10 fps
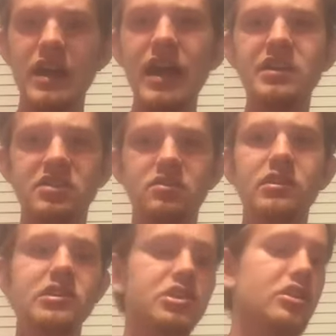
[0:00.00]

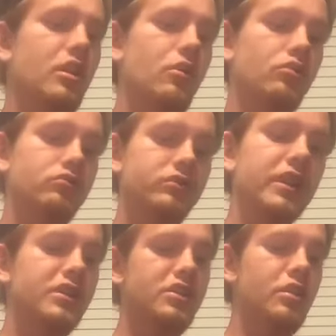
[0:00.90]
Excellent show.
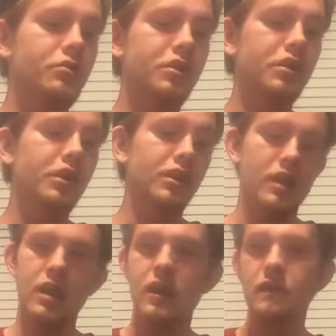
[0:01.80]
Great show tonight.
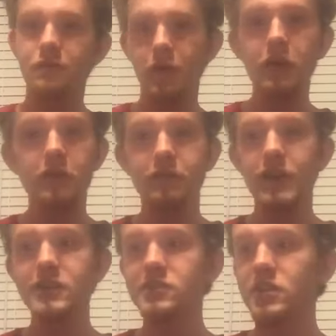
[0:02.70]
Fyter
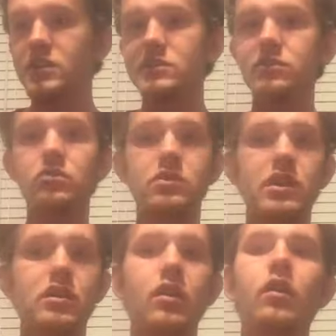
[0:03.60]
Fest is
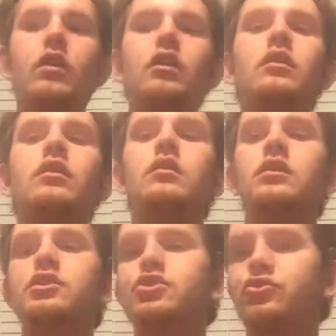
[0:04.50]
looking
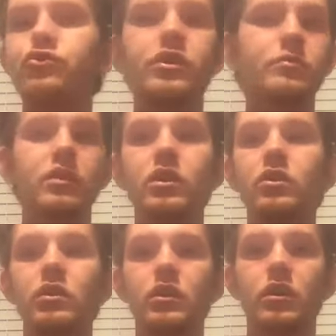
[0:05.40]
extremely
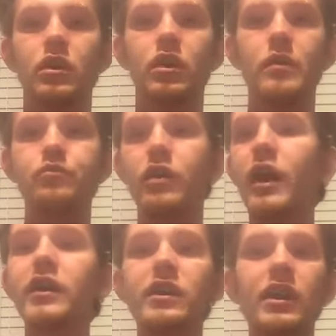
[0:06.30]
good.
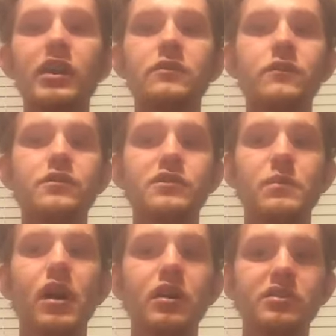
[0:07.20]
Brian Cage versus
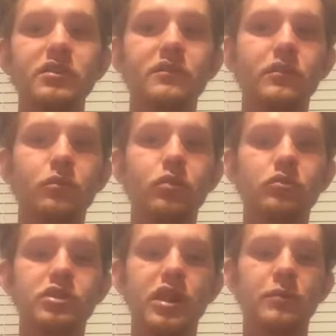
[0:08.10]
Moxley for the
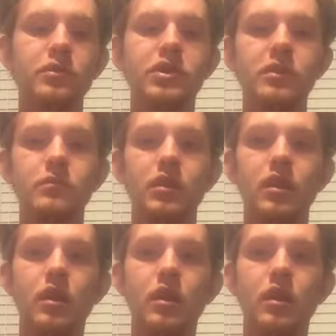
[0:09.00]
World Championship.